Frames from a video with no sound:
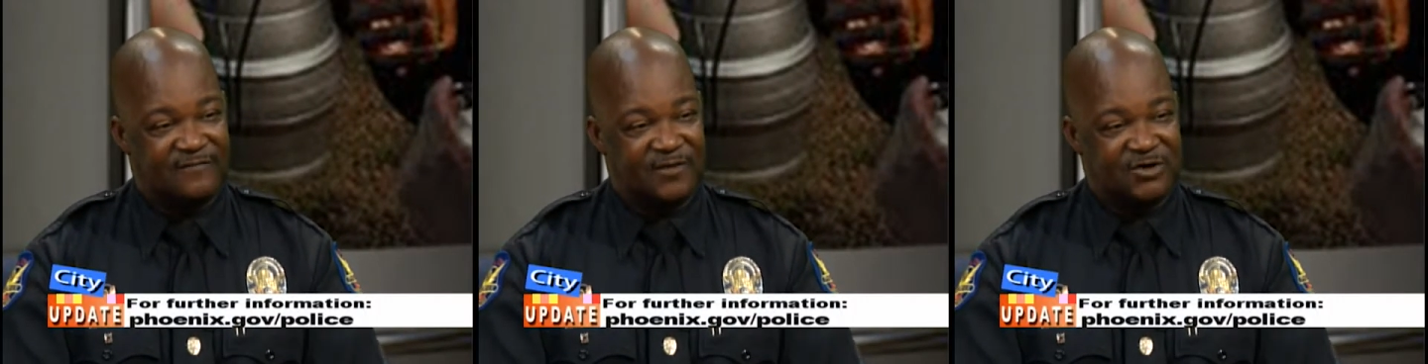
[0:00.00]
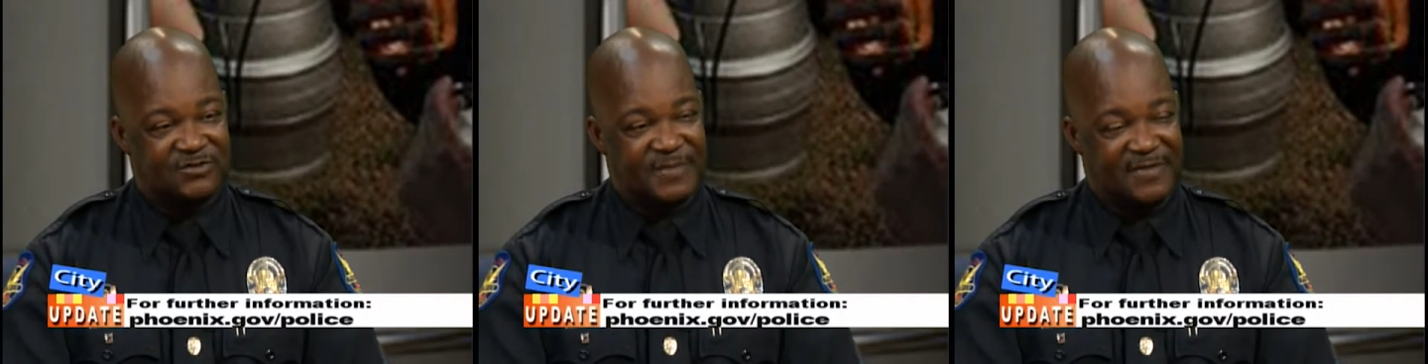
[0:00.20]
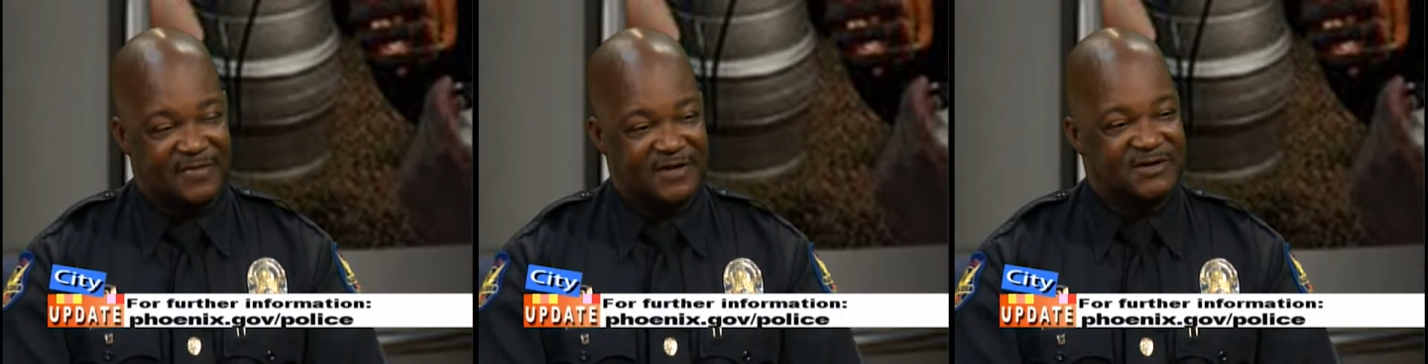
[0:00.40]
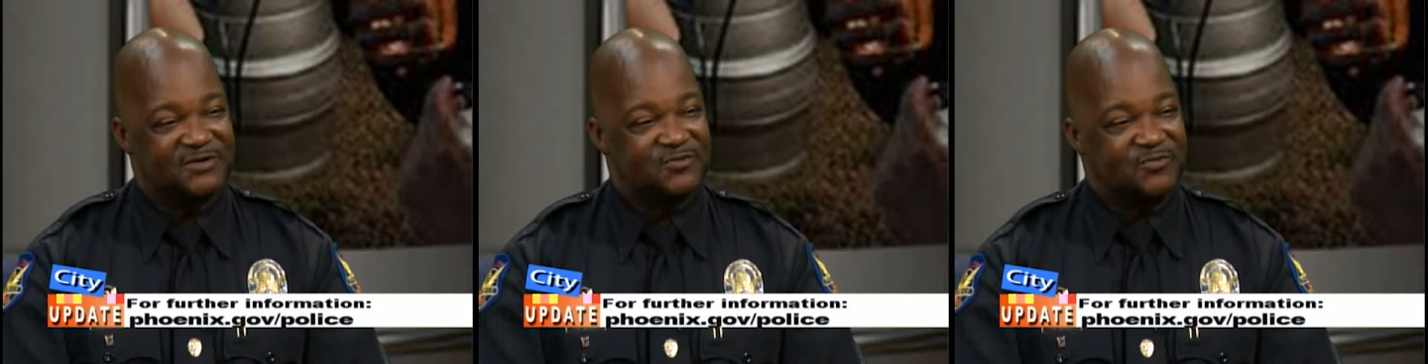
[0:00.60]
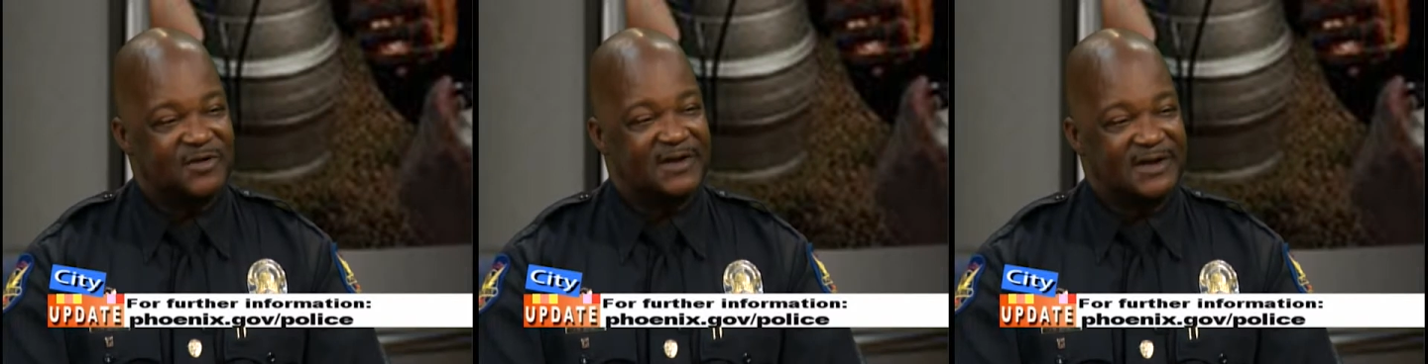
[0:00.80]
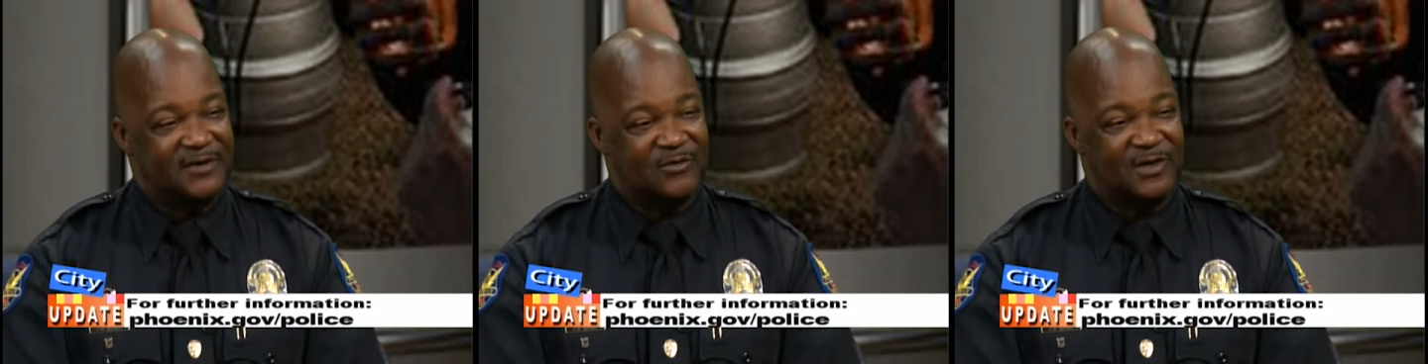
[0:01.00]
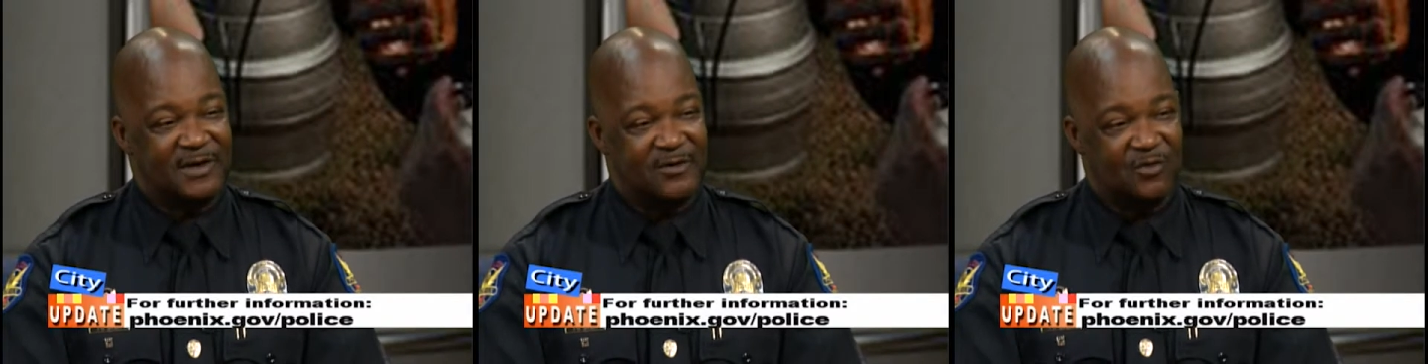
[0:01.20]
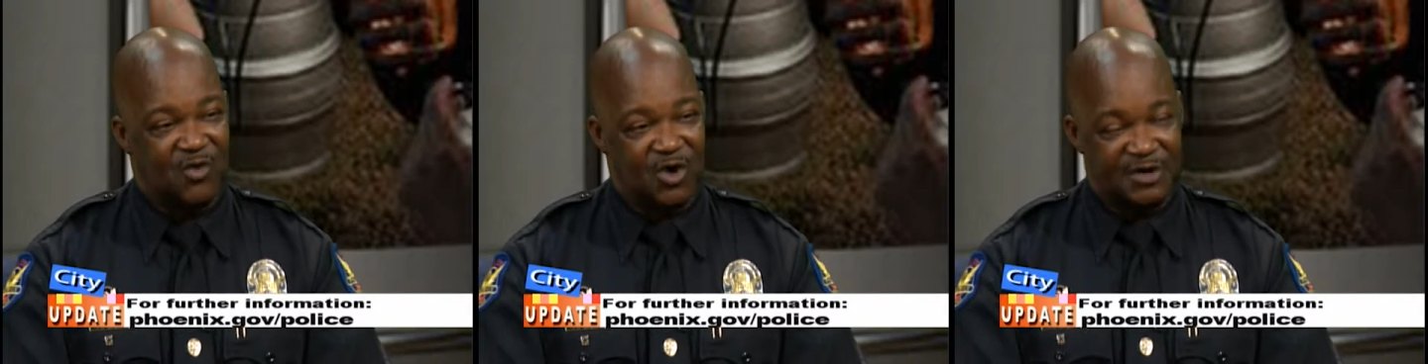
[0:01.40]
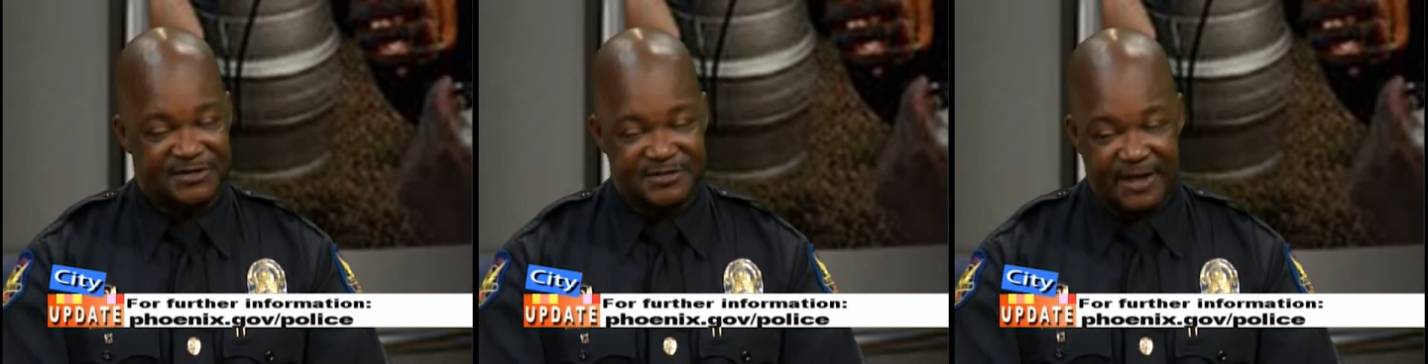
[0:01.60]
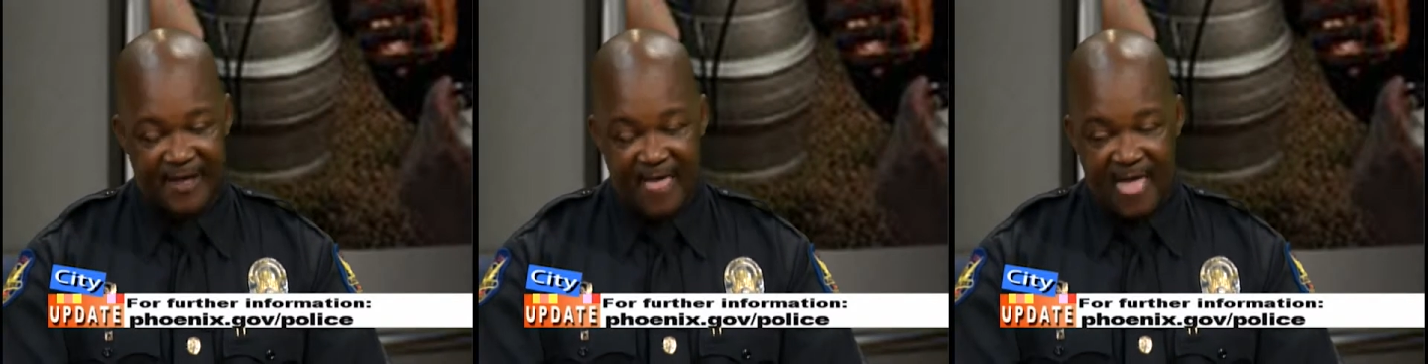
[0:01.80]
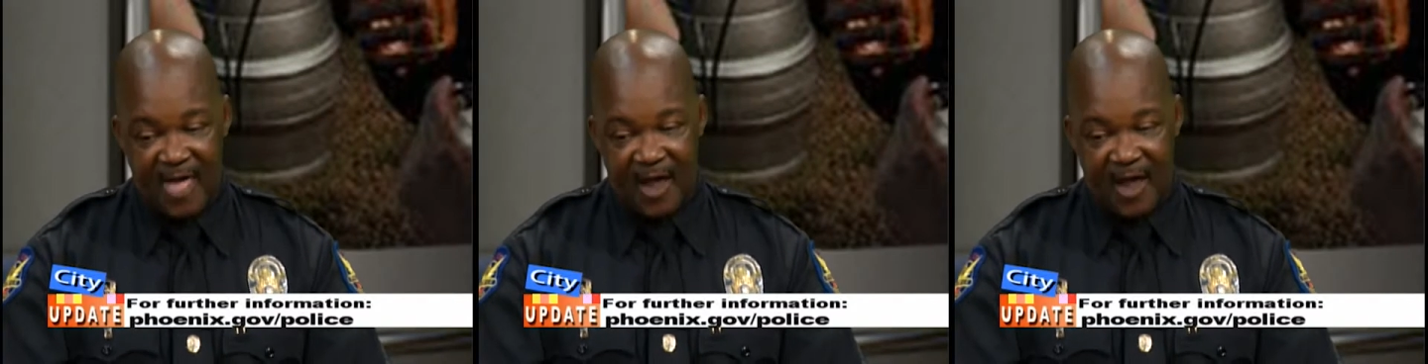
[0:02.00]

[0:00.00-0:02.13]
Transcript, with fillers: enforcement, this really, really works.